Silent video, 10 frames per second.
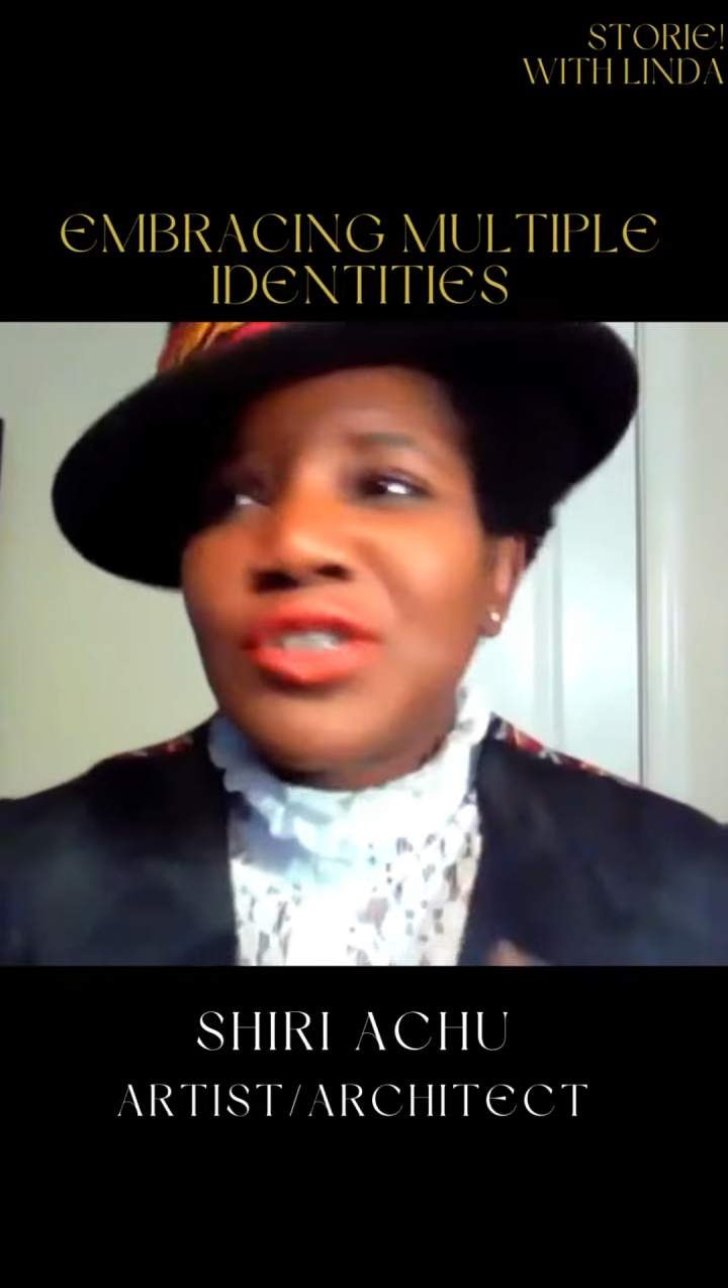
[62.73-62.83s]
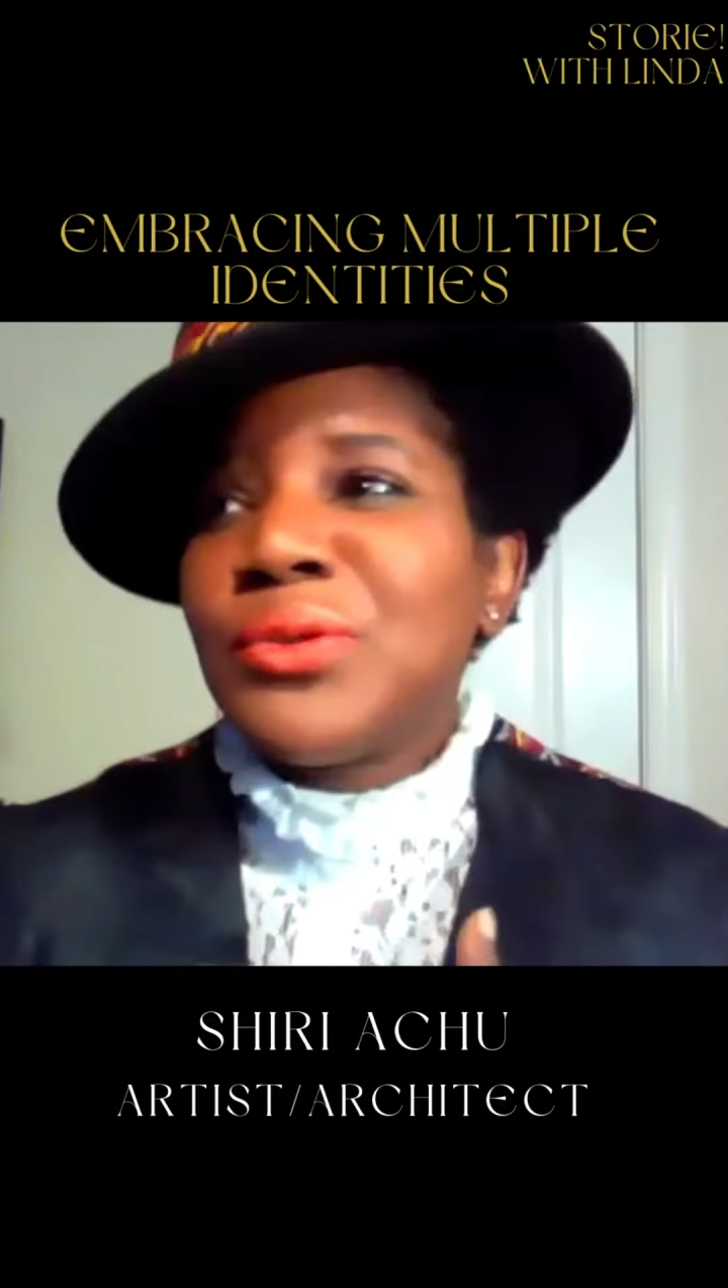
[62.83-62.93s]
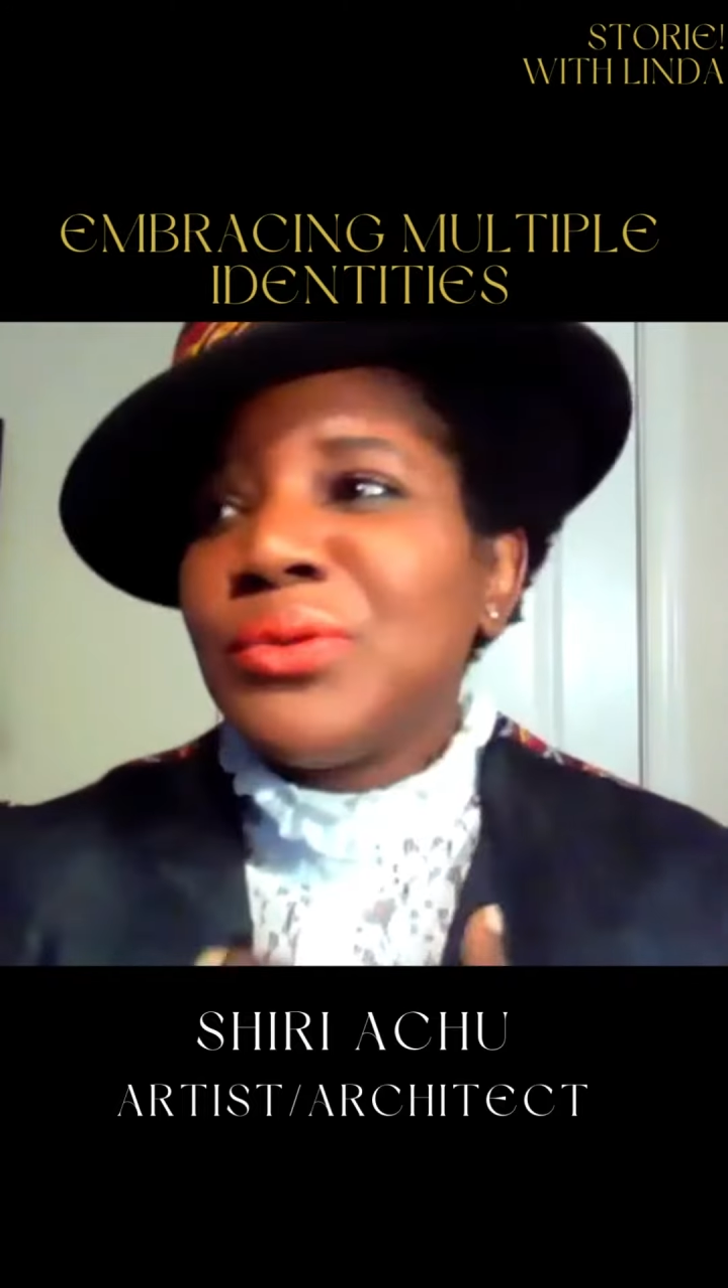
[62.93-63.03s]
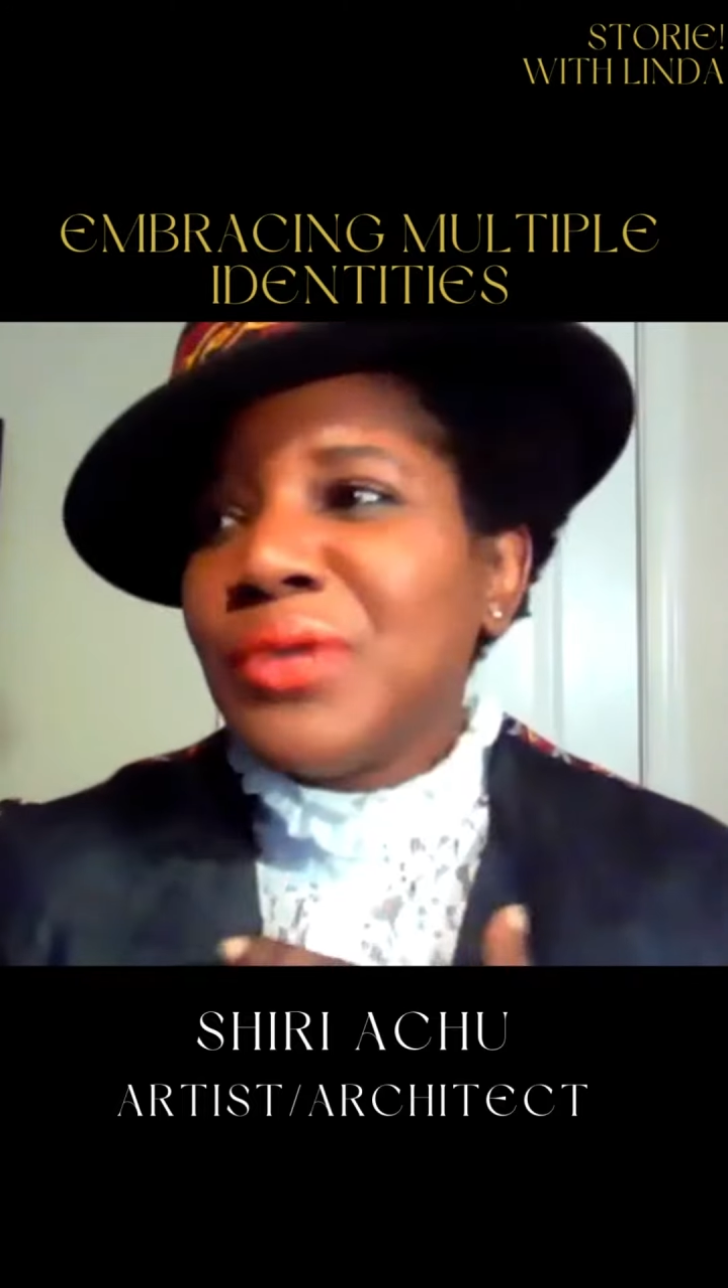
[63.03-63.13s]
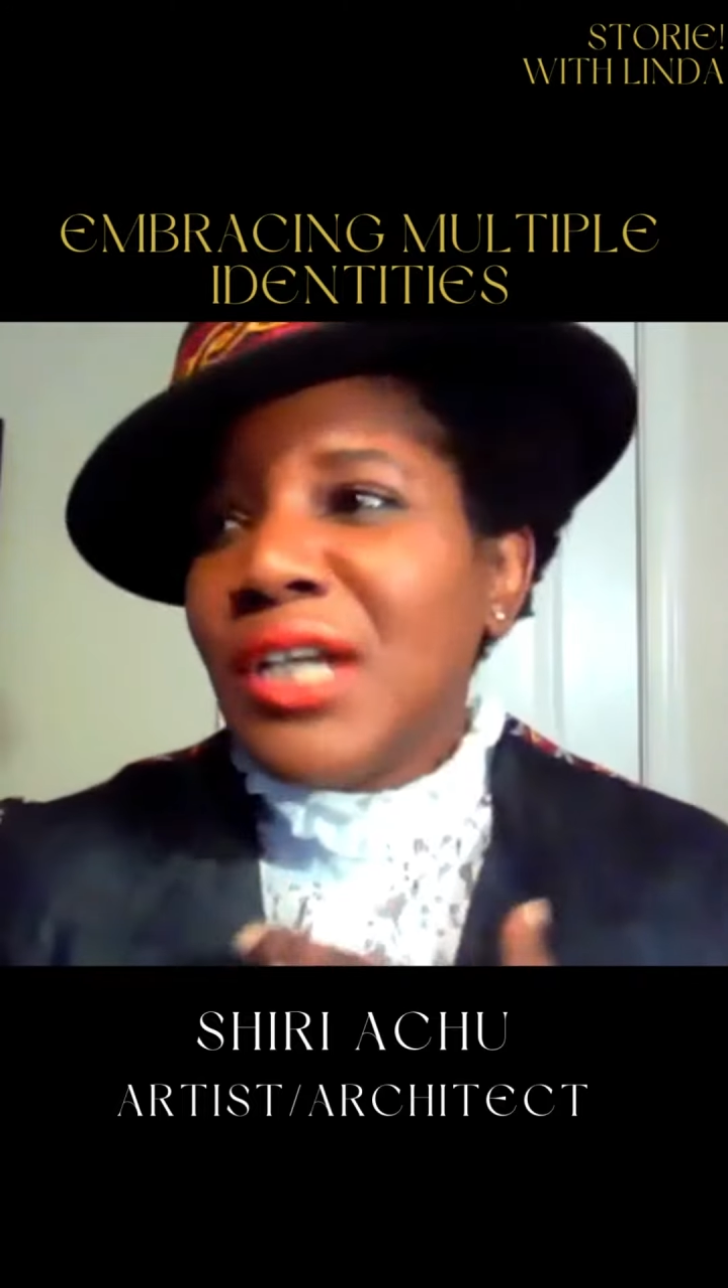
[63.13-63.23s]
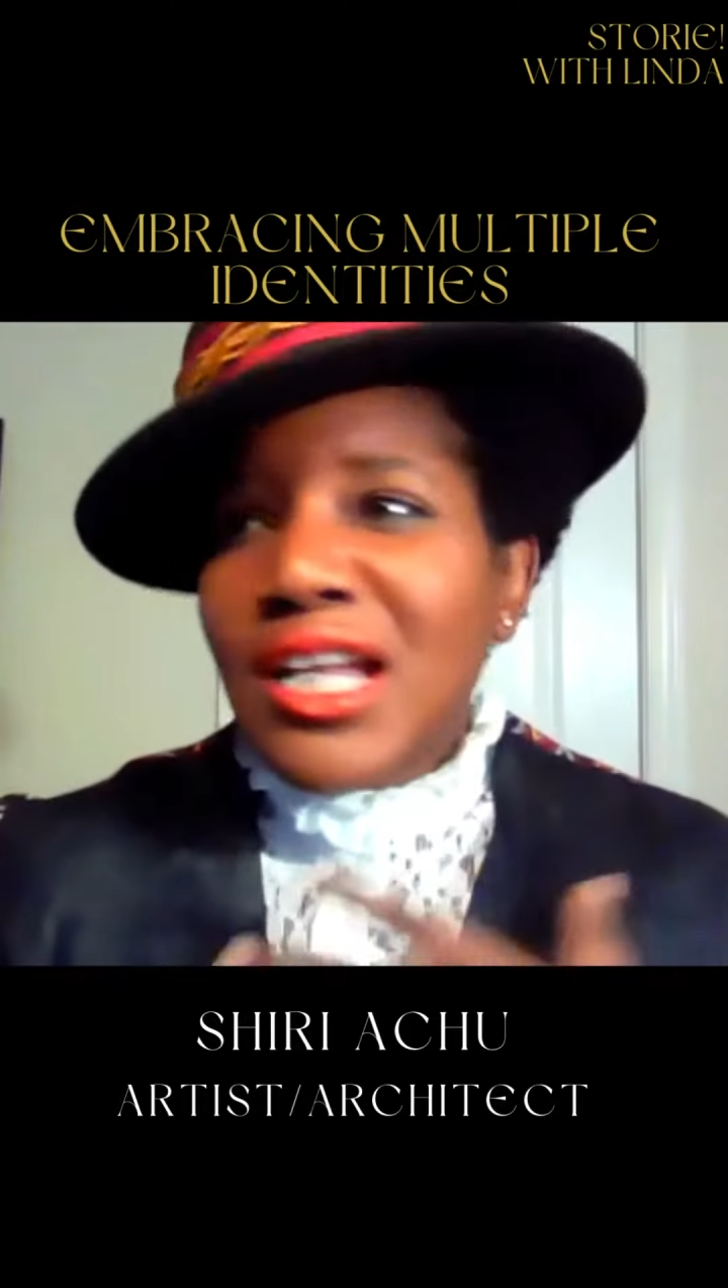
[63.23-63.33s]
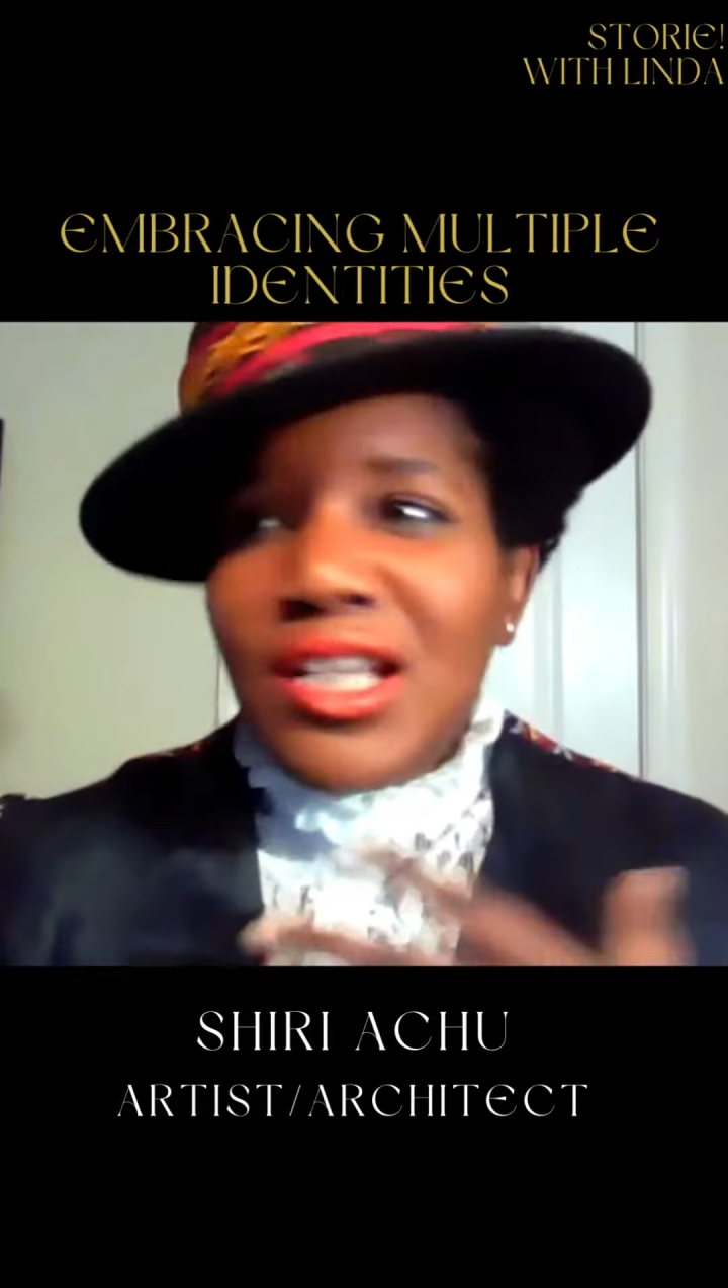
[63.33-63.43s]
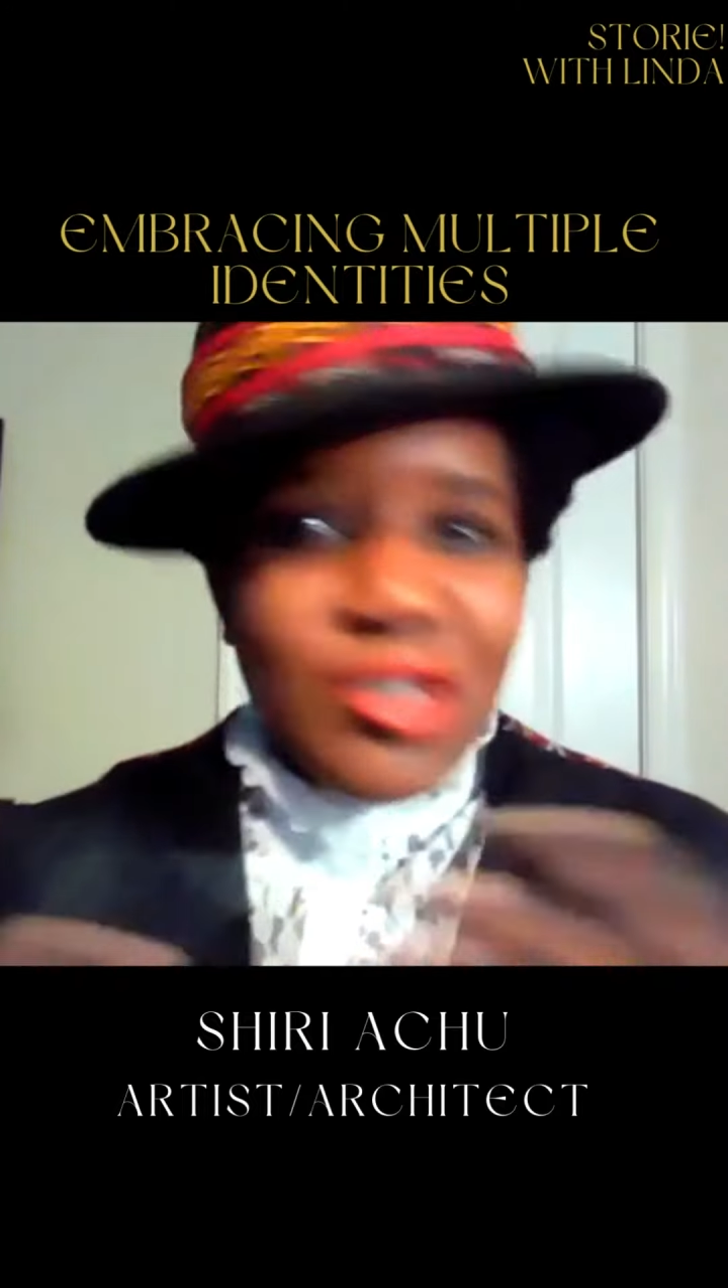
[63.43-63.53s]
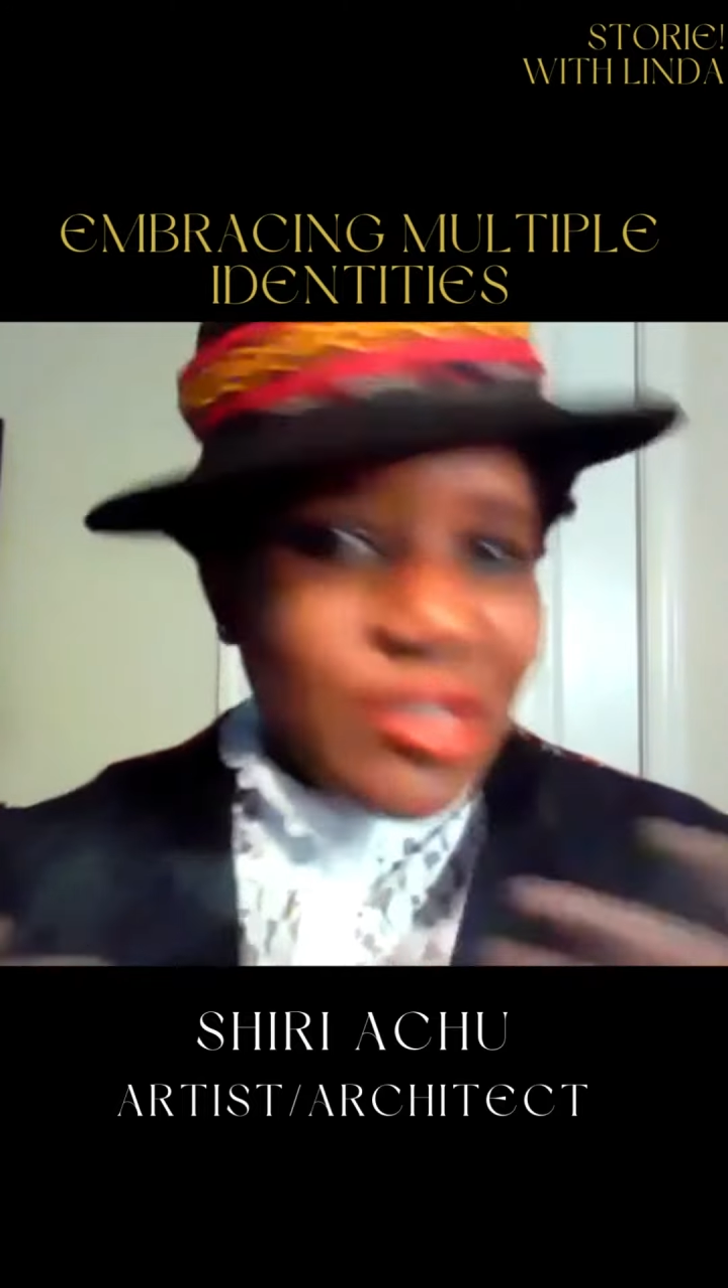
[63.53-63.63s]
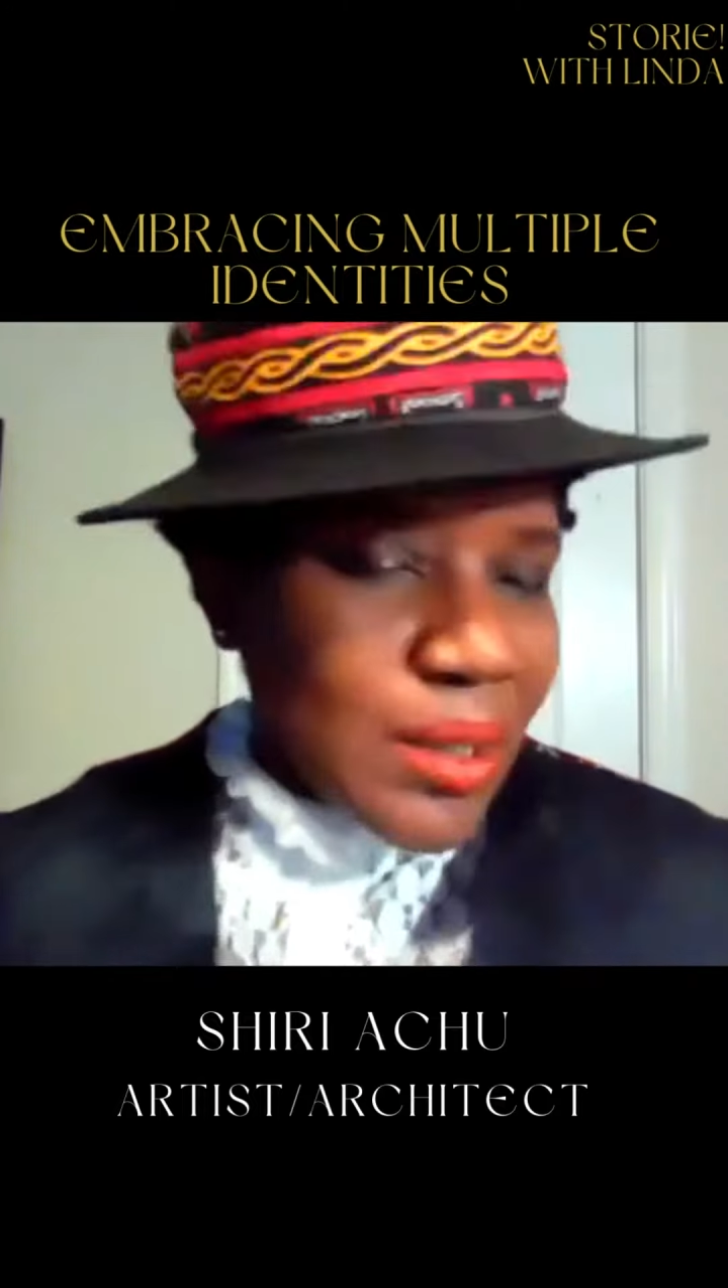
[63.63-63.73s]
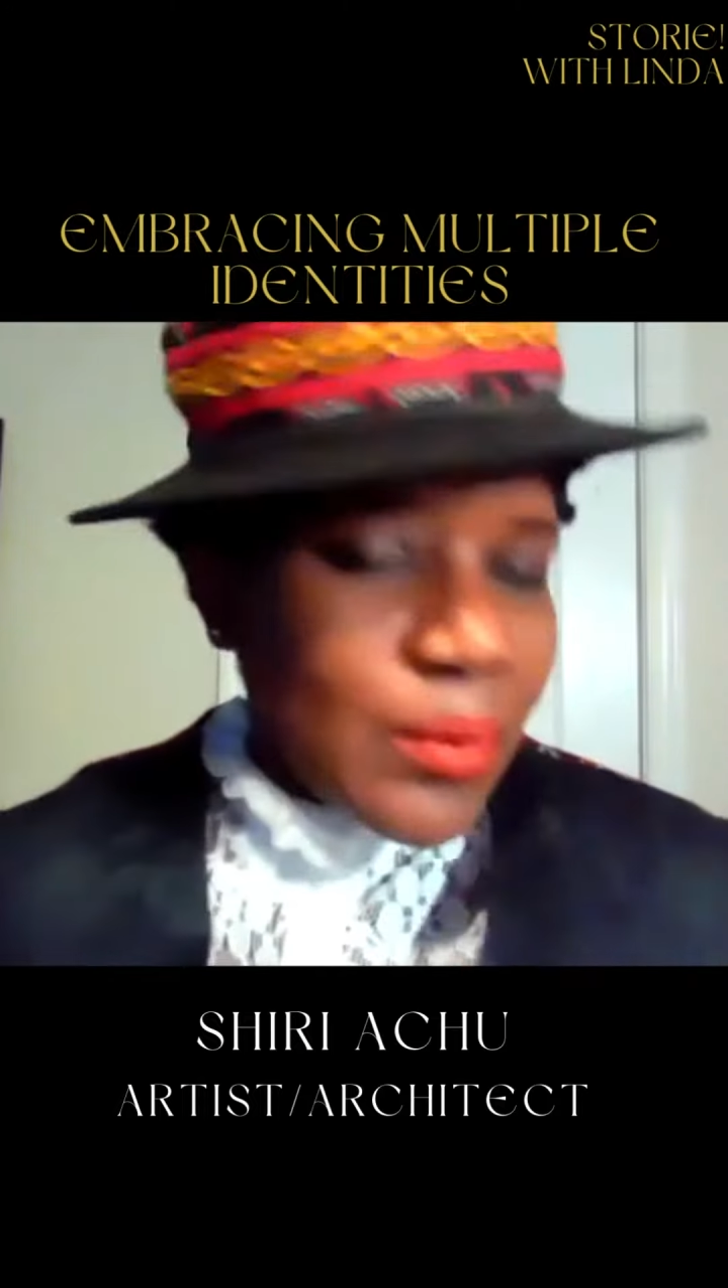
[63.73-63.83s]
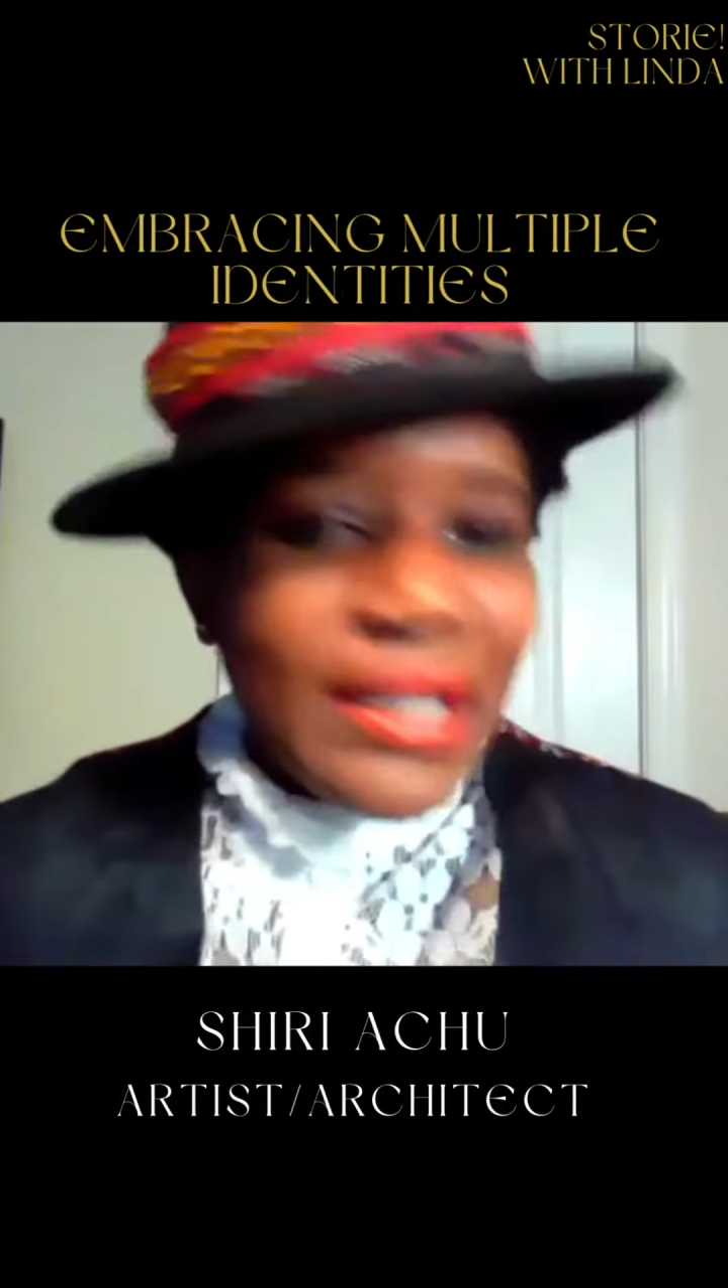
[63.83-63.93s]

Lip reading: to say,